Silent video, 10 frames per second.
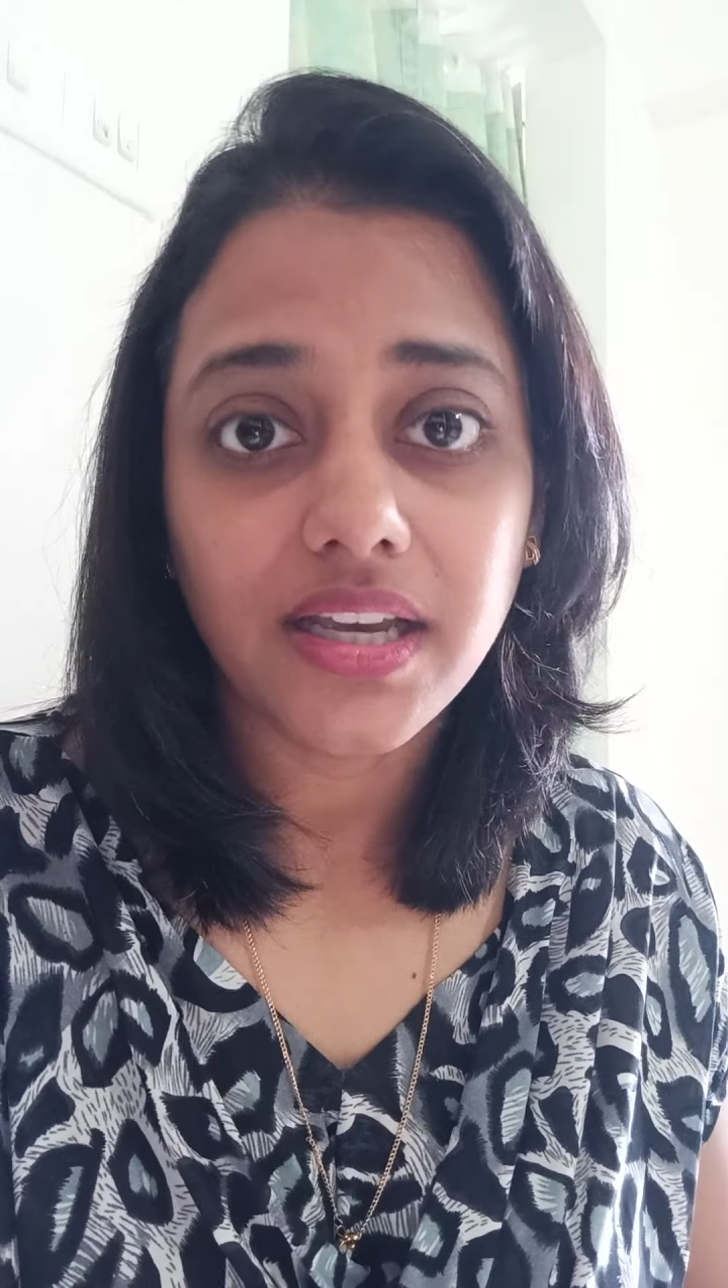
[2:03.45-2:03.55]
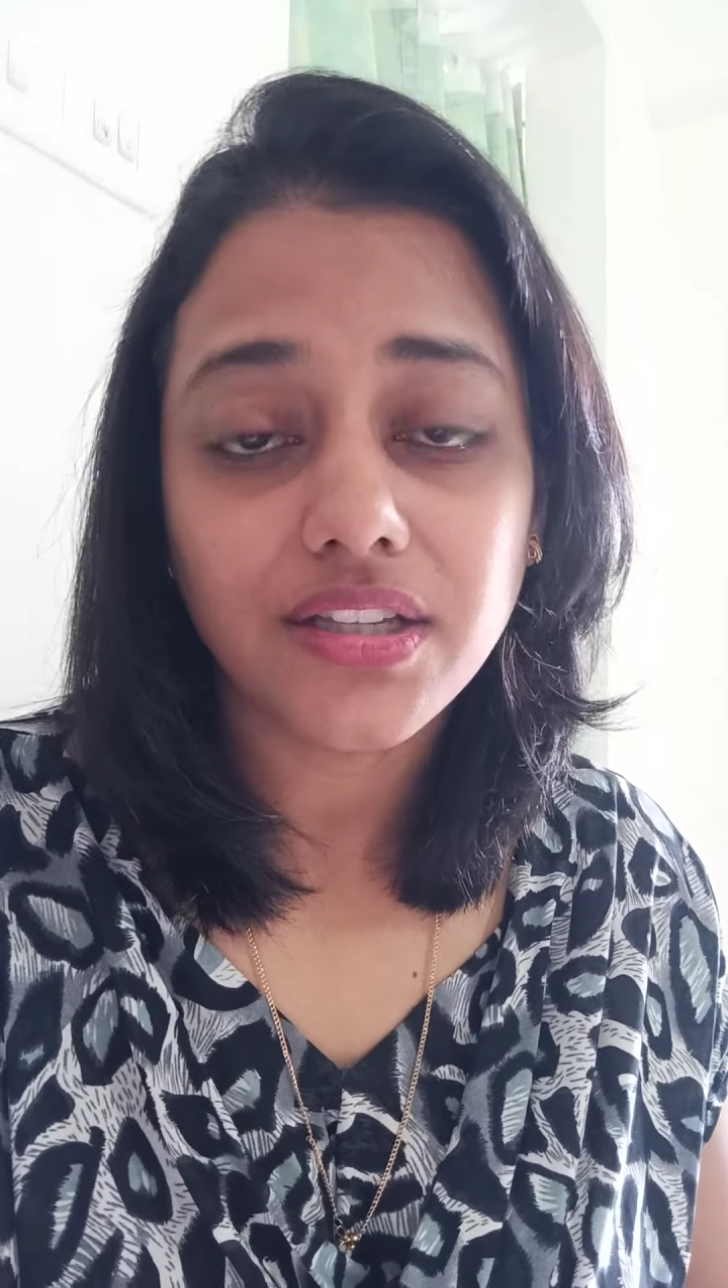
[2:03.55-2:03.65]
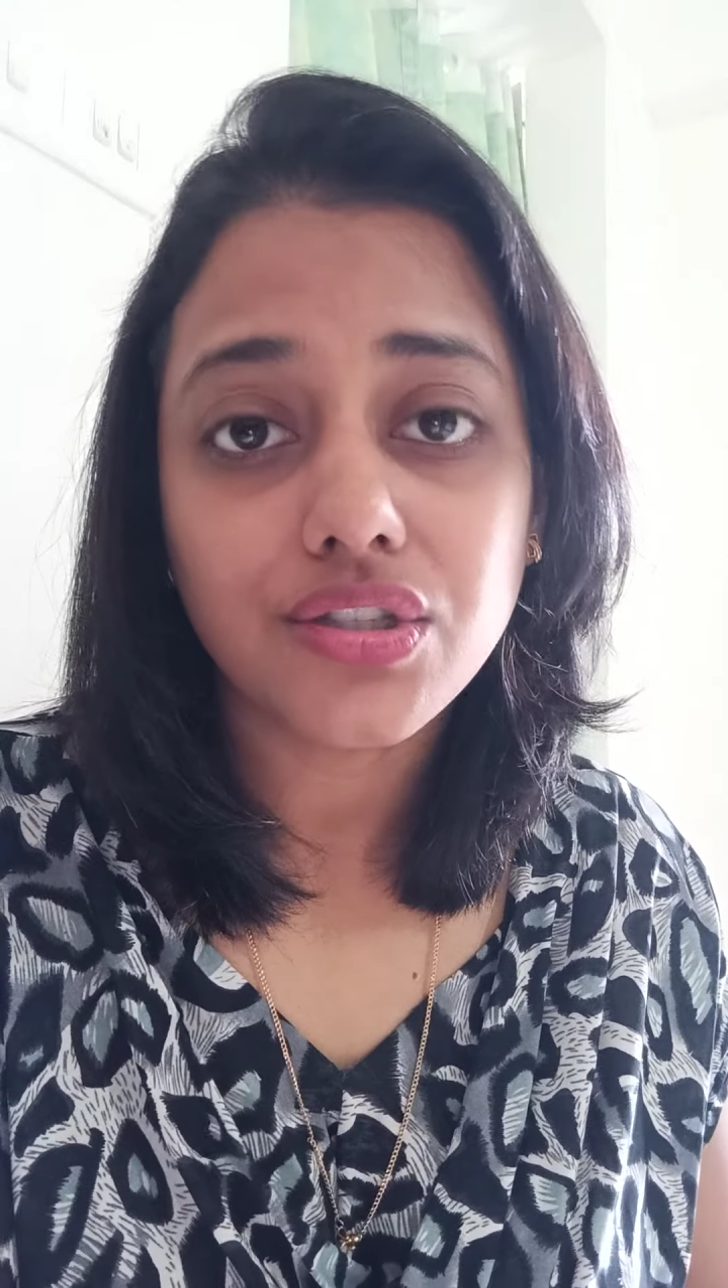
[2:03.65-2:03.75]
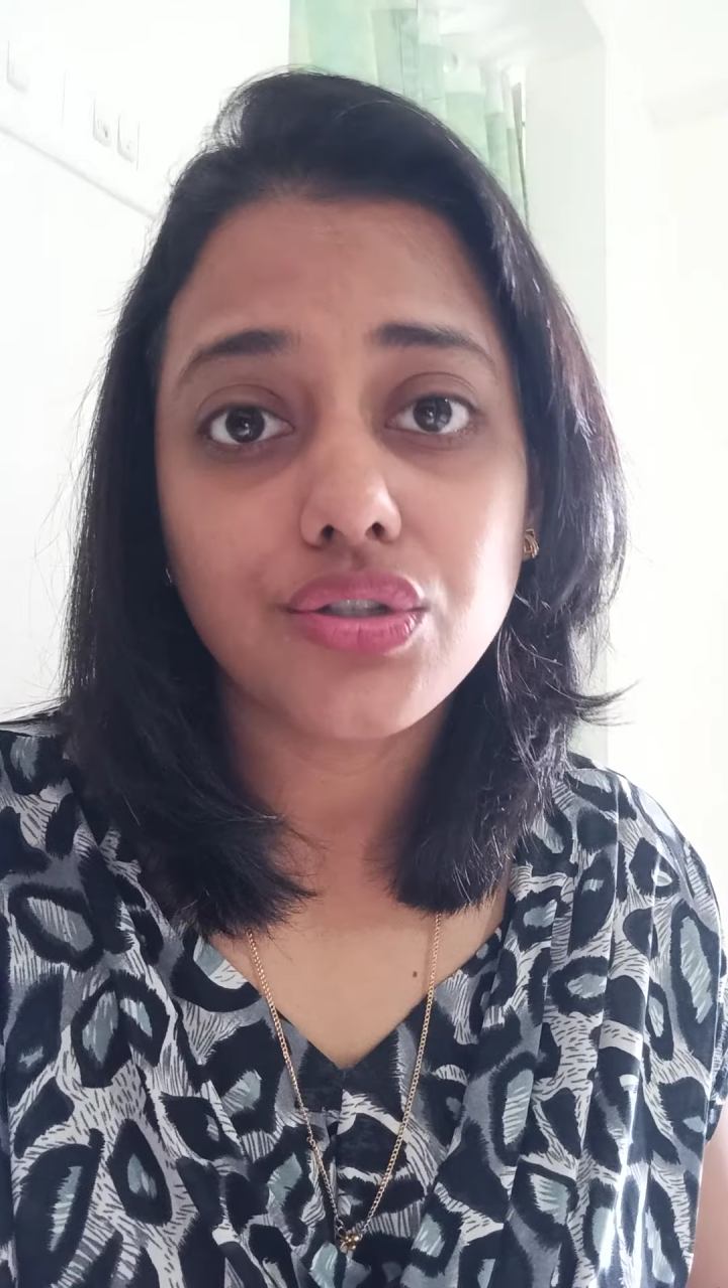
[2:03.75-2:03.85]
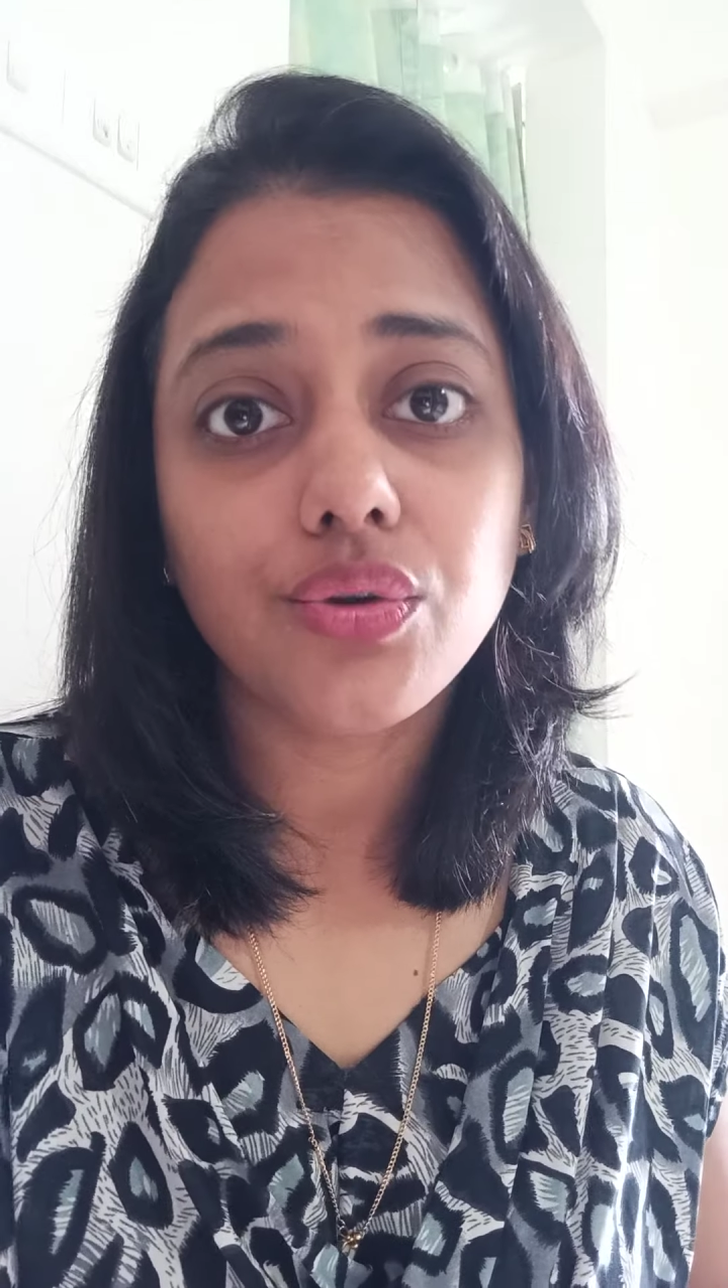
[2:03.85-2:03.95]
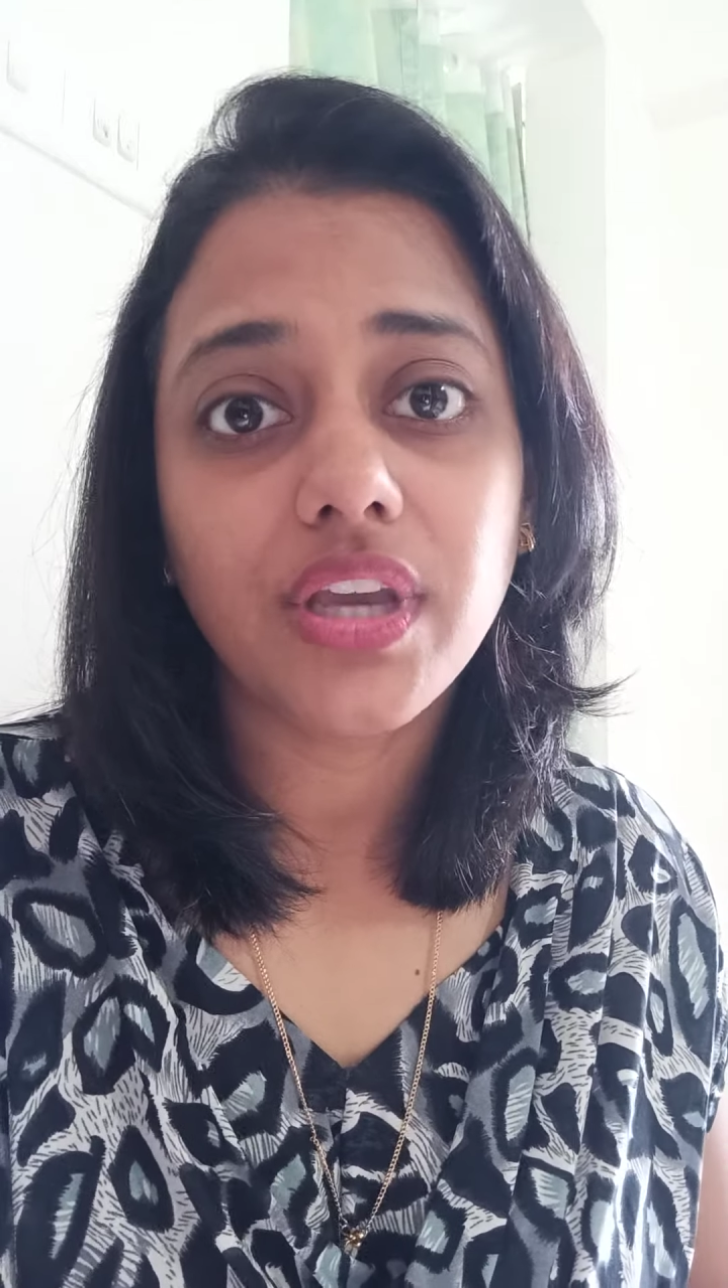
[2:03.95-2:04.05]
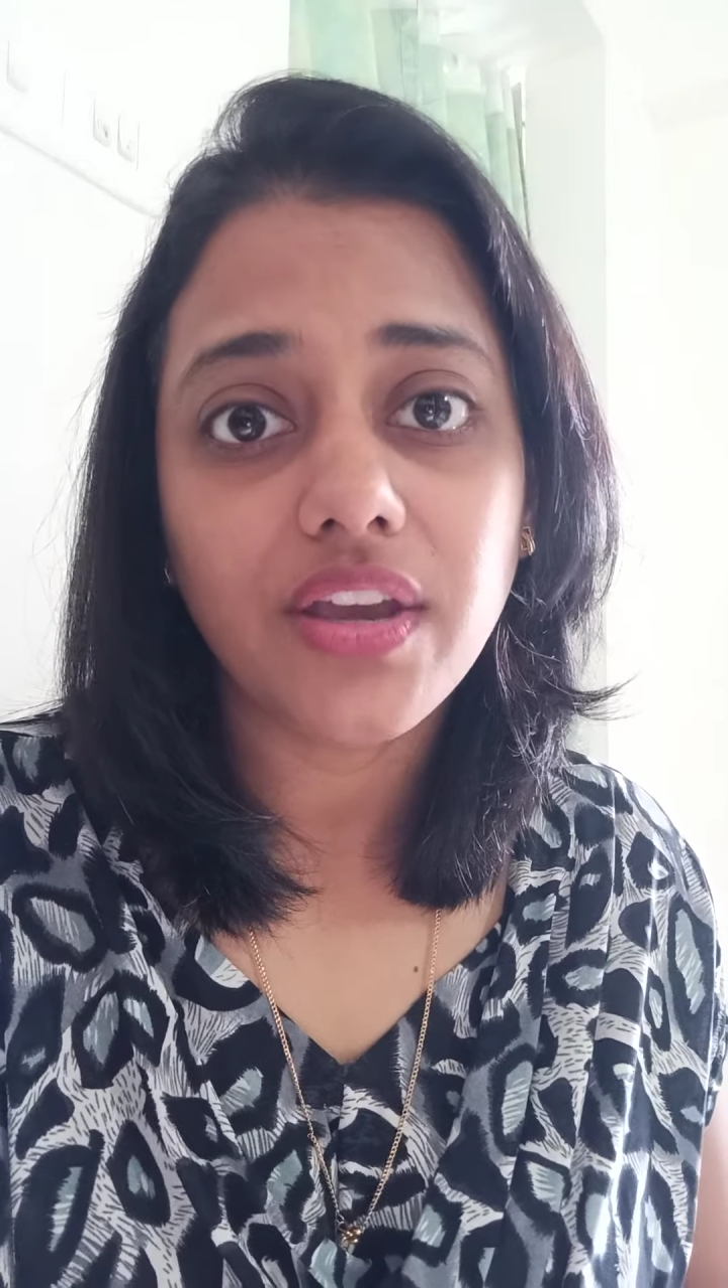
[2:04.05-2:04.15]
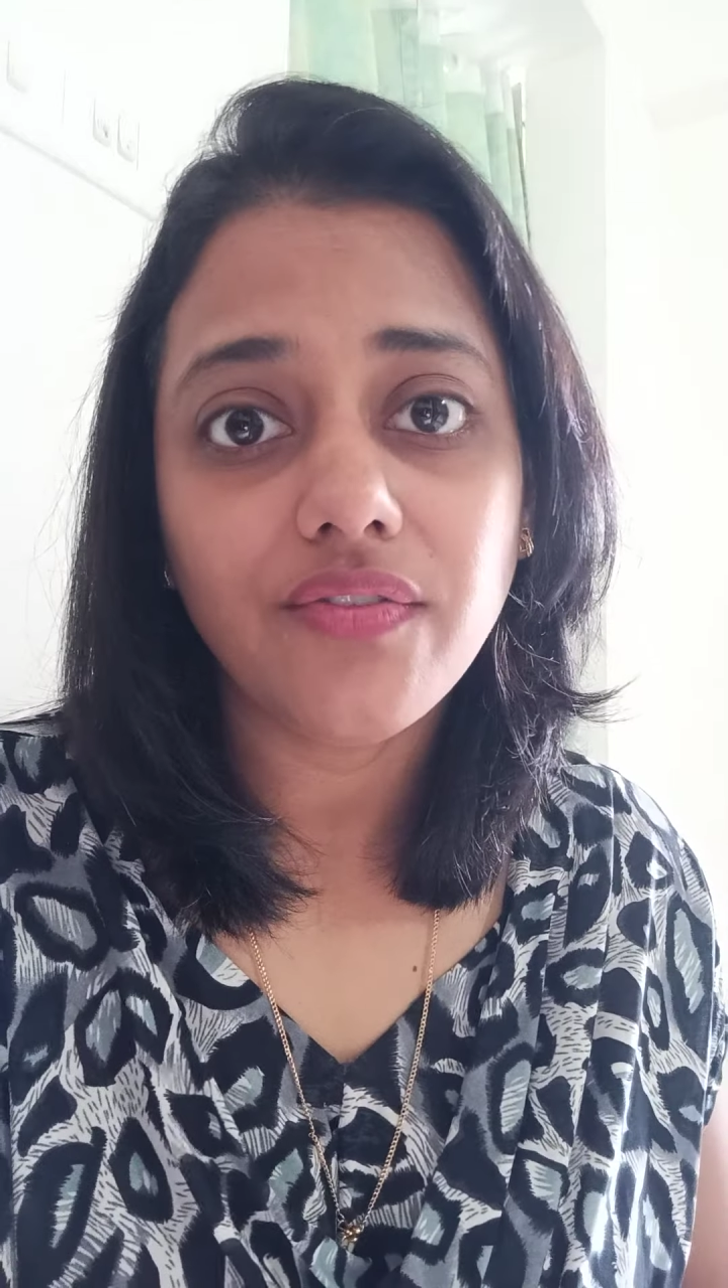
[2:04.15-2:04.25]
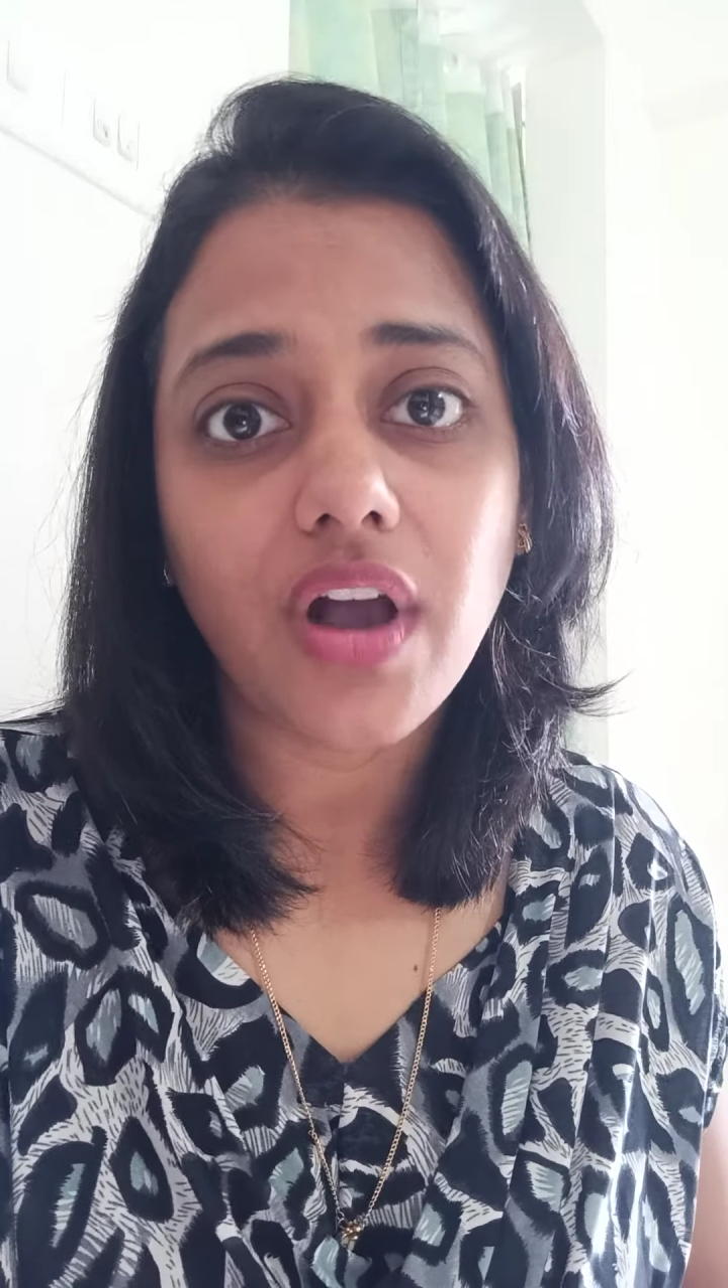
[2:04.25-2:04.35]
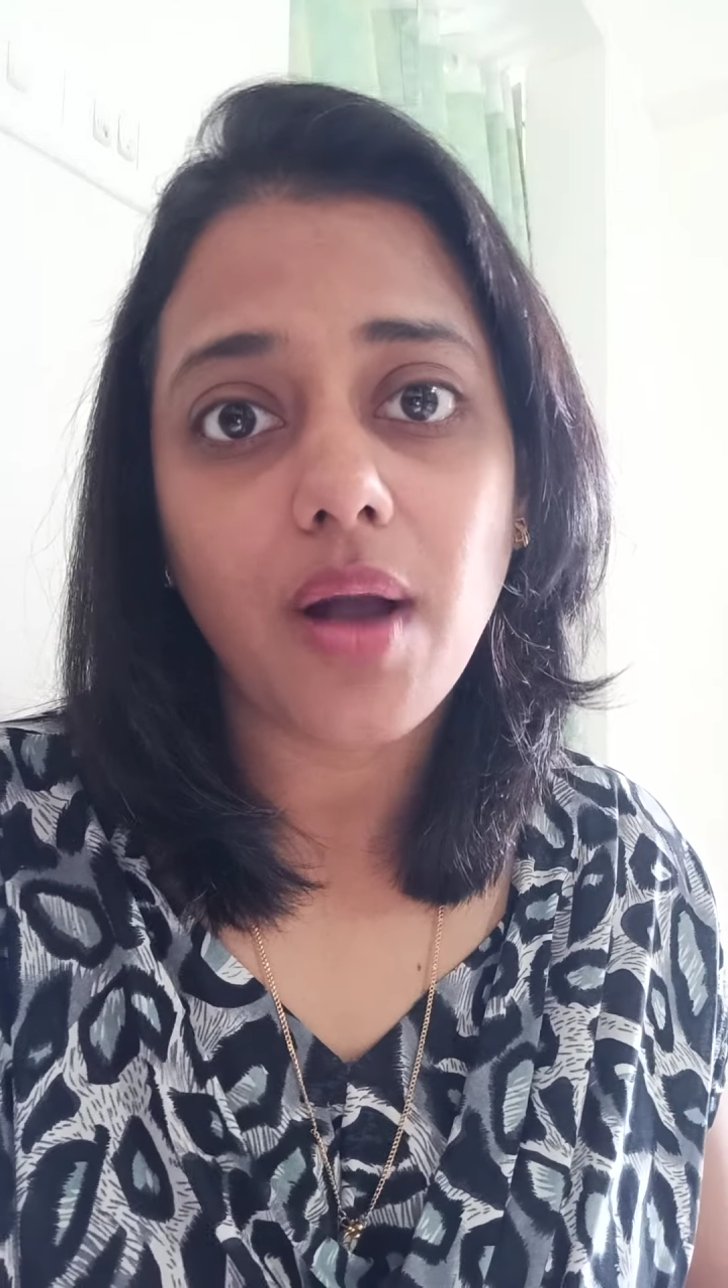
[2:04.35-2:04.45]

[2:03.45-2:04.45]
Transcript: is to give